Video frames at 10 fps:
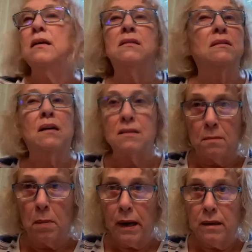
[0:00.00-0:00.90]
and tons
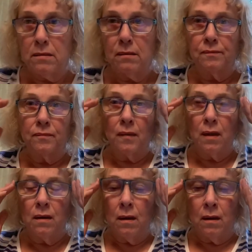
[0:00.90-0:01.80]
of bikes.
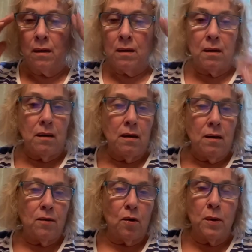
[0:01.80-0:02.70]

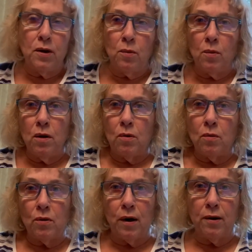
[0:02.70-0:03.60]
So when you're, you know,
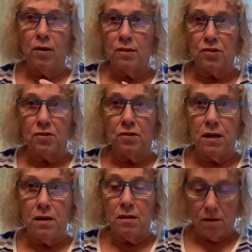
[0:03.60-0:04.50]
trying to cross the
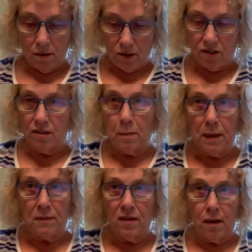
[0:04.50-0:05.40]
street, just
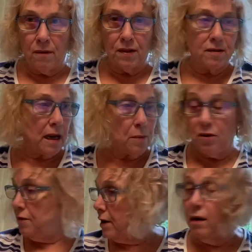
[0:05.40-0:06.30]
stepping up the, off the sidewalk,
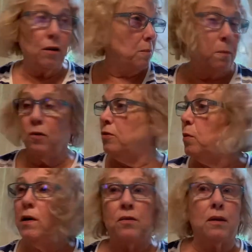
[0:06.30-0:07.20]
you got to look both
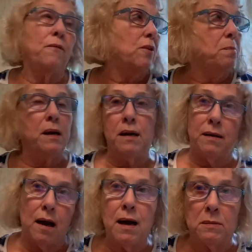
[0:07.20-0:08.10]
ways several many
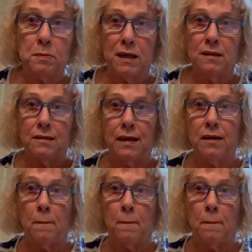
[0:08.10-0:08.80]
times because they come.